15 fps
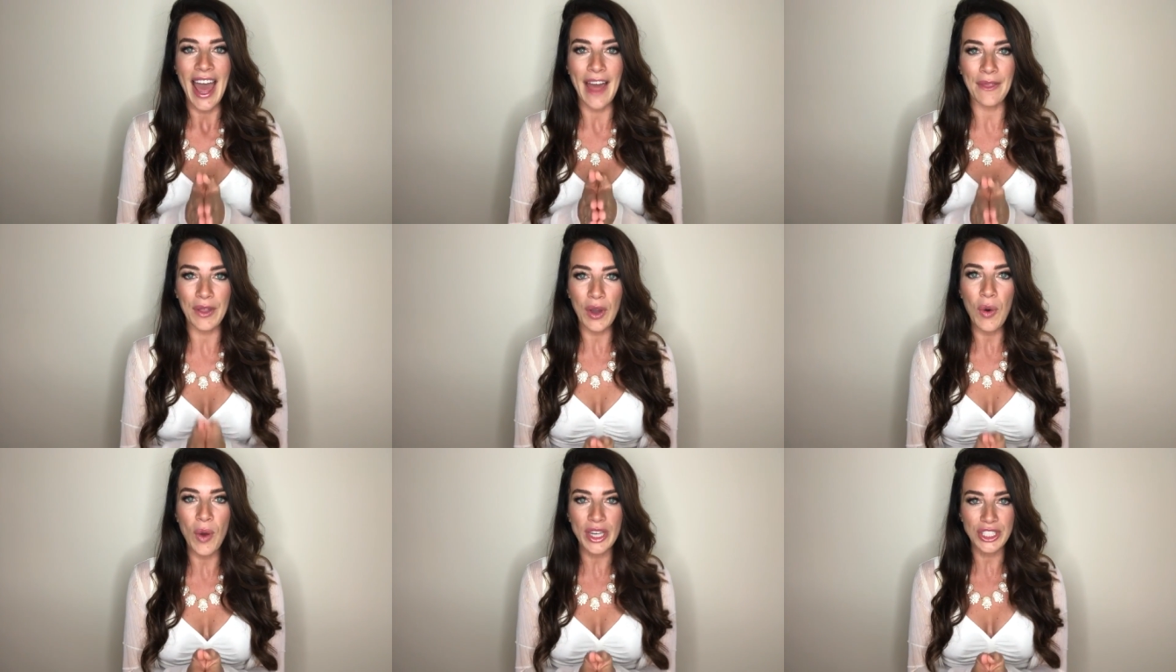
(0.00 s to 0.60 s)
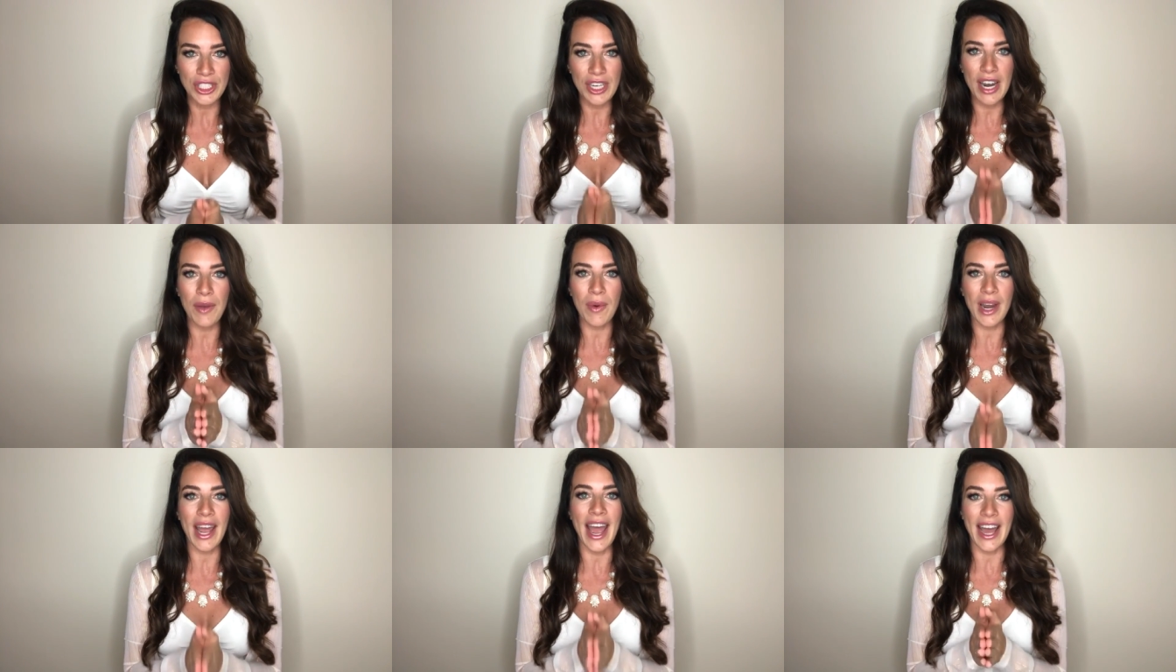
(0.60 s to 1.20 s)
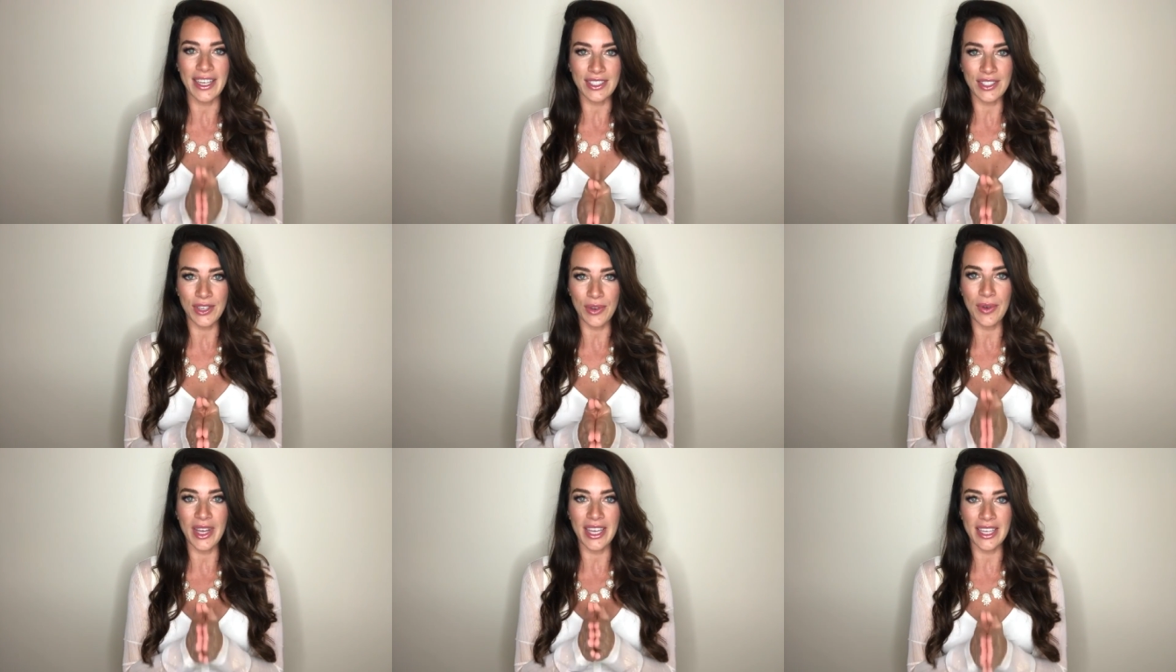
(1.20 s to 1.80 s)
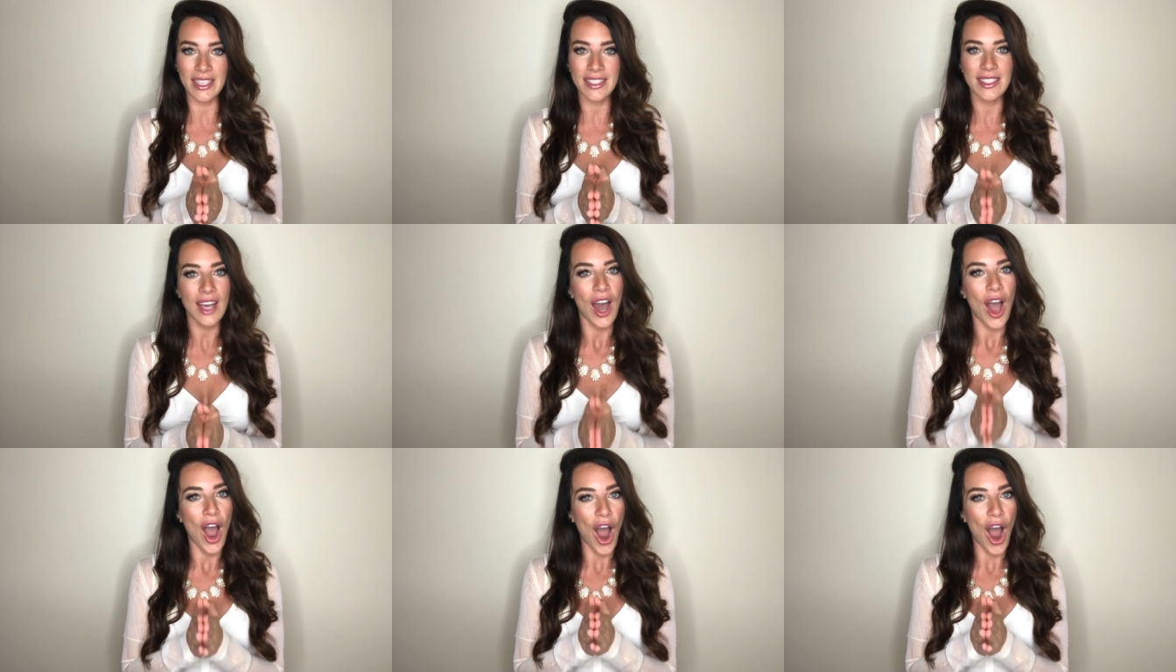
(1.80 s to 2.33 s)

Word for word: And the question I want to ask you is,